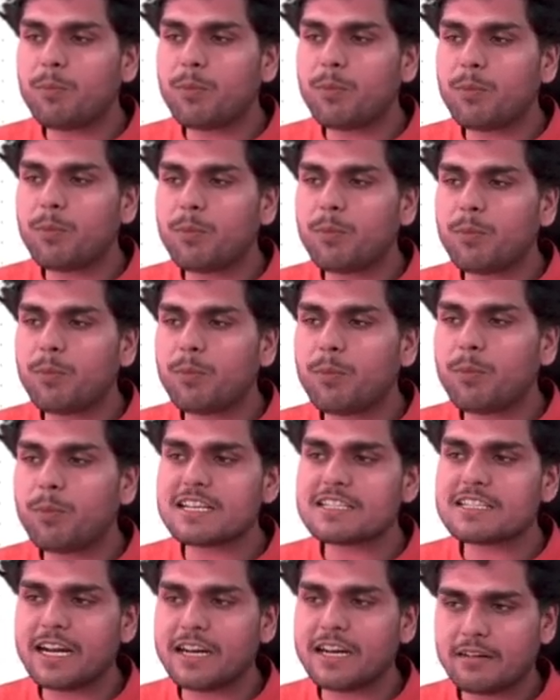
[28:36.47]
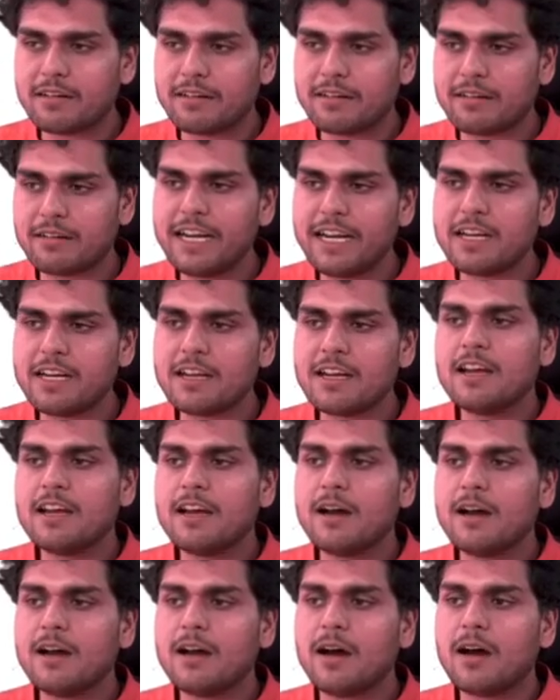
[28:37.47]
inside it, right?
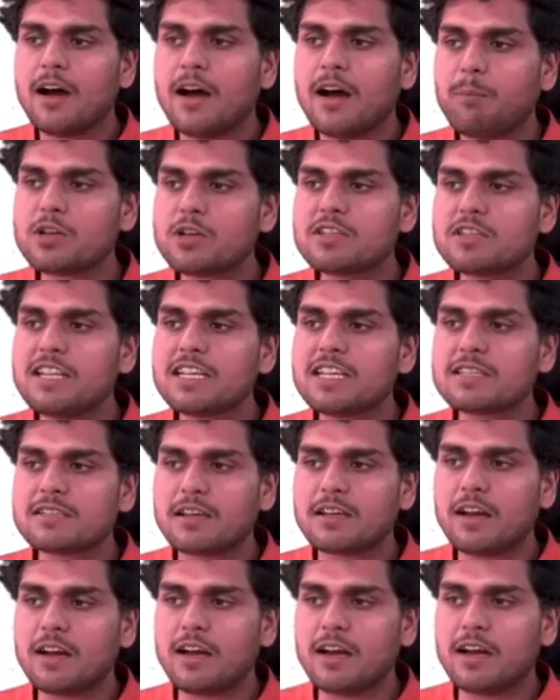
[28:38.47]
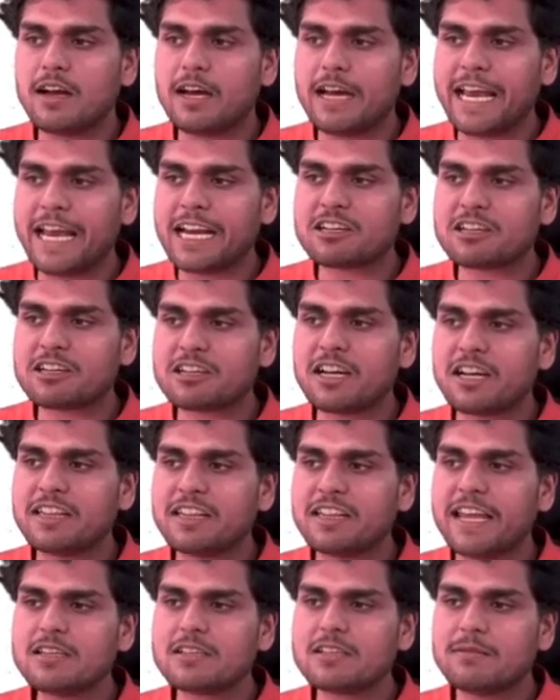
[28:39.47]
Puts these extra
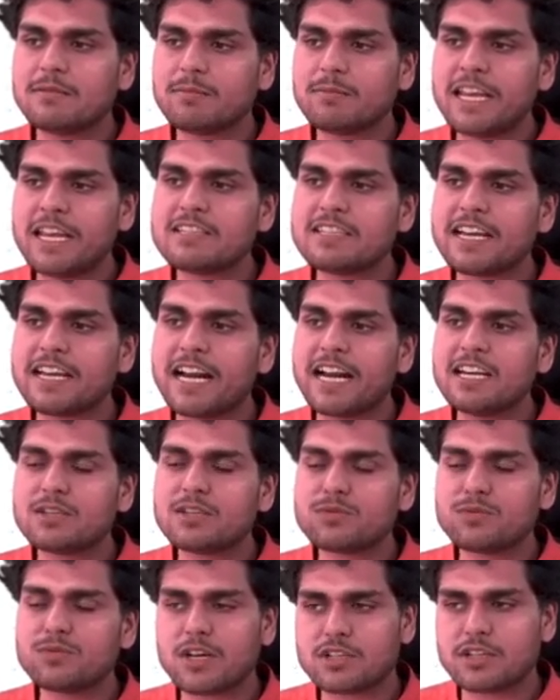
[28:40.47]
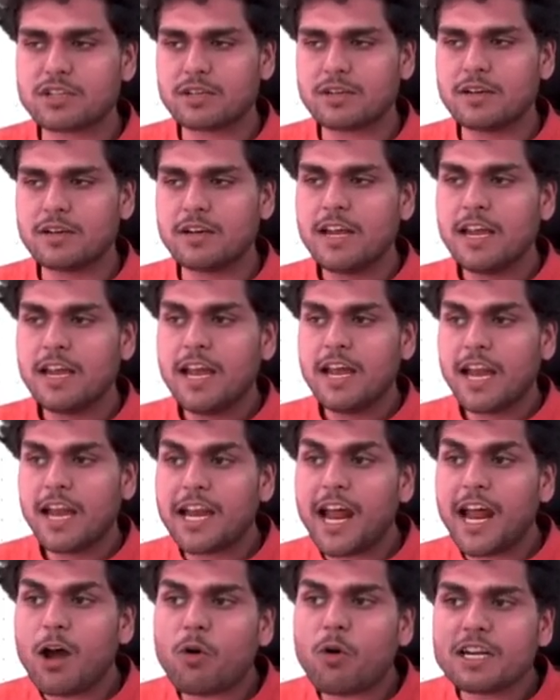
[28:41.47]
things inside this function. Now,
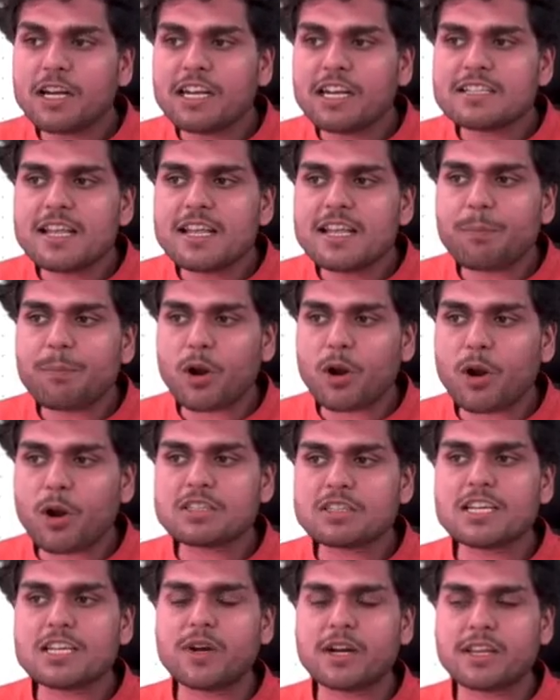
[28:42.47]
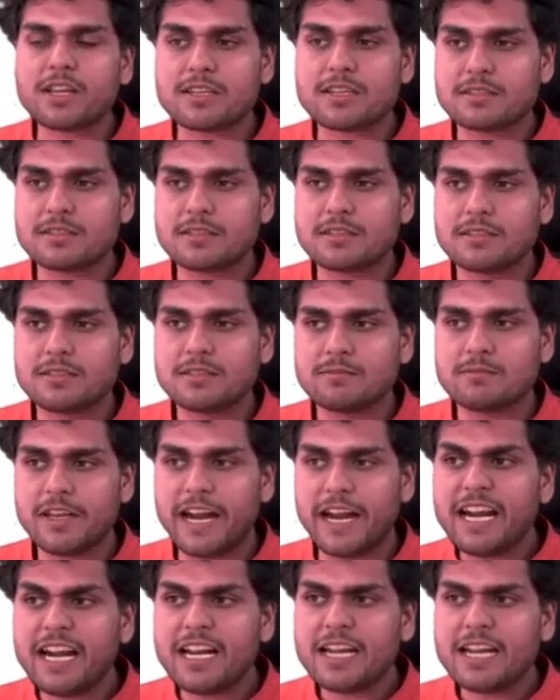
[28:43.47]
what is the process for this, right?